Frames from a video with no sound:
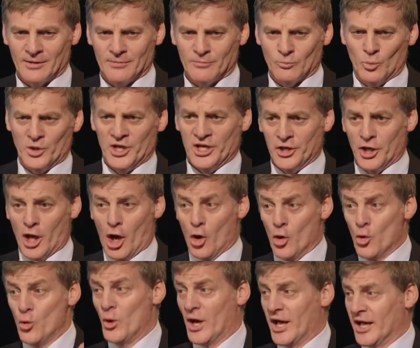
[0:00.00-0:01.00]
We
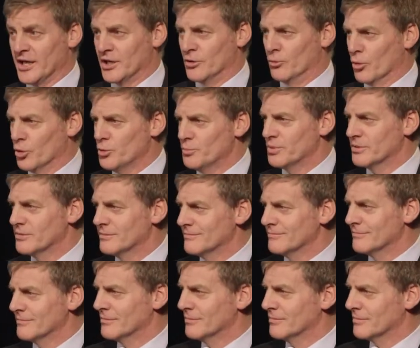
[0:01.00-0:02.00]
know a group,
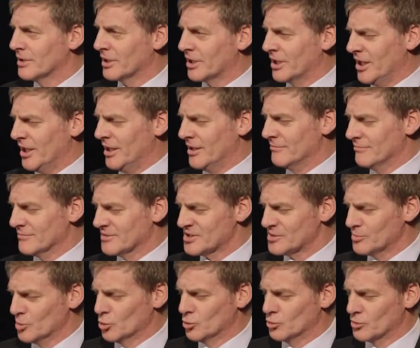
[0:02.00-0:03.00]
again, a
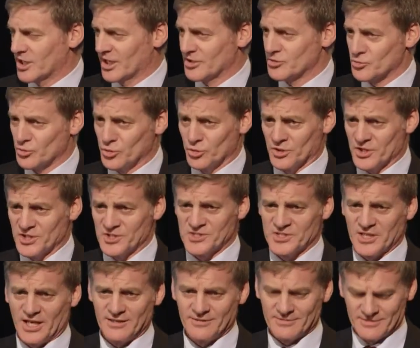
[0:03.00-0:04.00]
small country or an
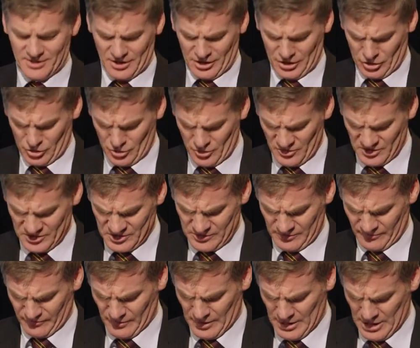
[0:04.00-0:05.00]
estate, you can do this,
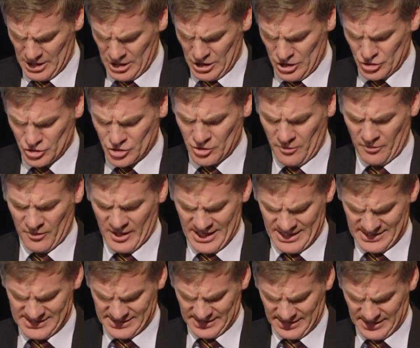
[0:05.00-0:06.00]
of
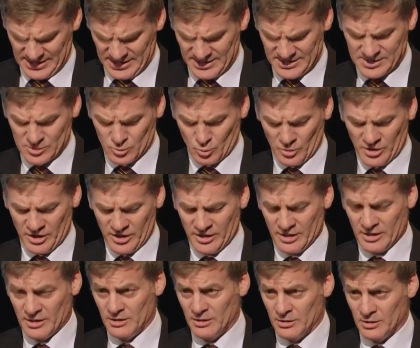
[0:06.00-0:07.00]
2,000 kids
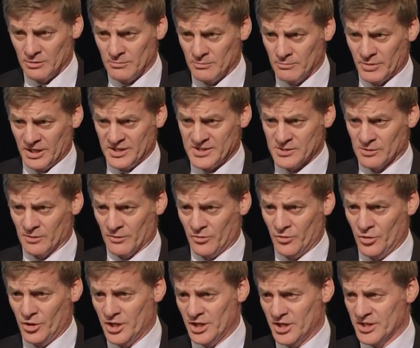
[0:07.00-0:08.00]
where, based on
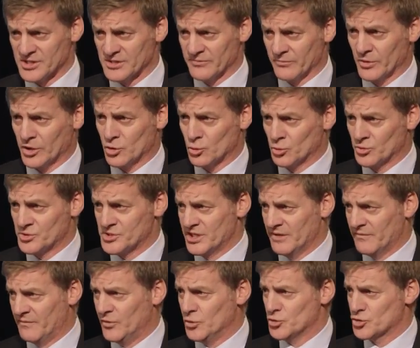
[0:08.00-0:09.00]
30 years of records, their
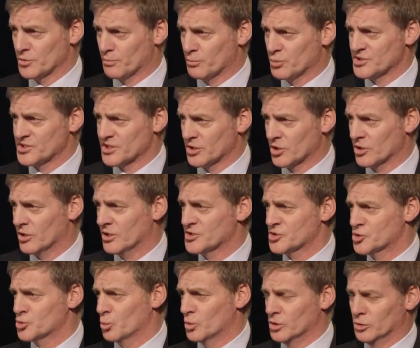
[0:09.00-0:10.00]
future prison
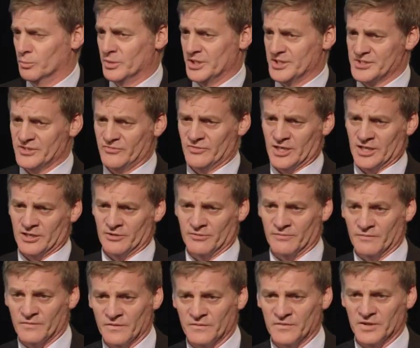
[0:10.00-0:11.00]
costs will be
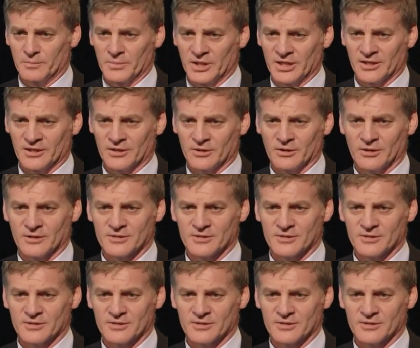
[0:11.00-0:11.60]
$750 million.